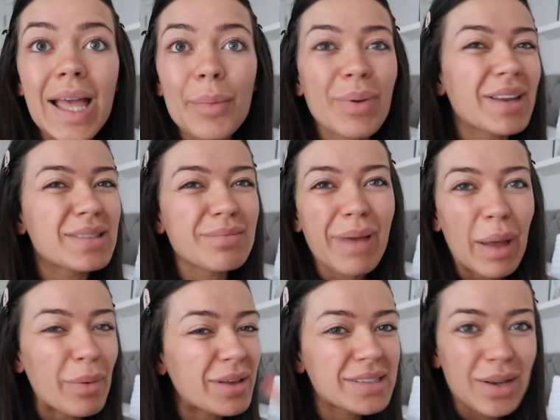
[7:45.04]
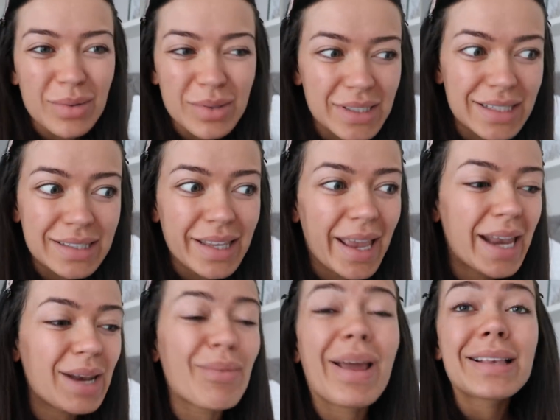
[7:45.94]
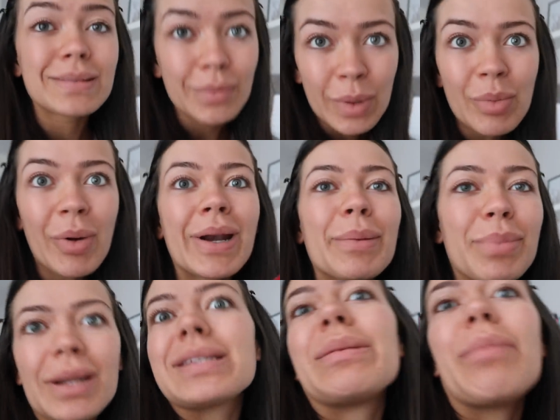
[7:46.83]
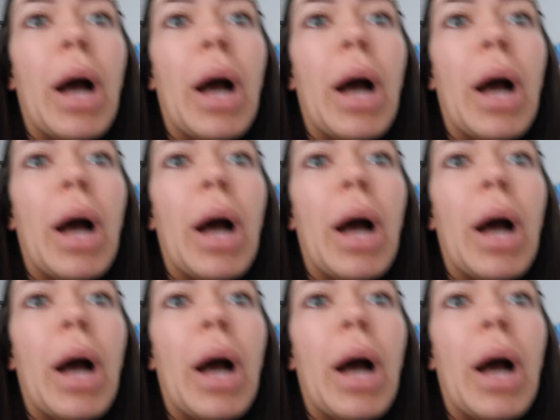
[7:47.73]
But it doesn't matter because no one's going to see it anyway, because I'm going to be wearing a bloody